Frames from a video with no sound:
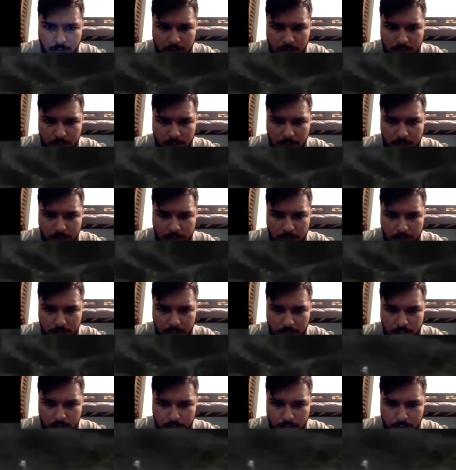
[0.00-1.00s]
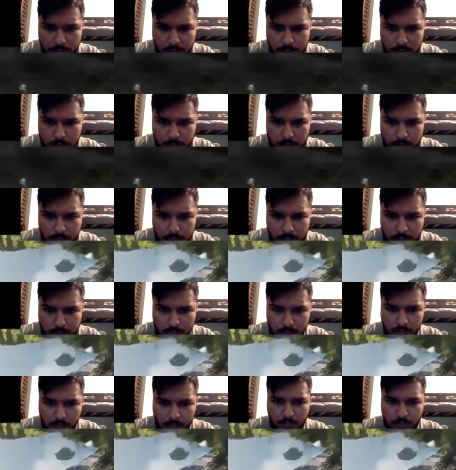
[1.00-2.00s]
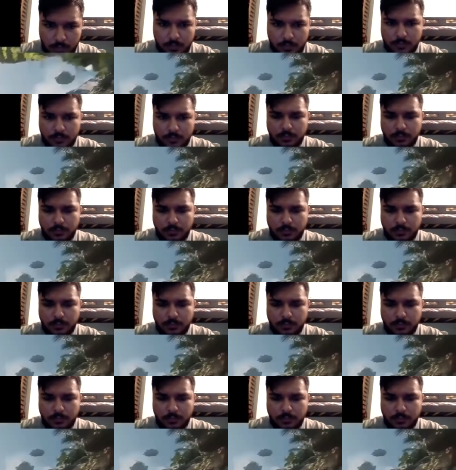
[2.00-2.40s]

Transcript: [no speech]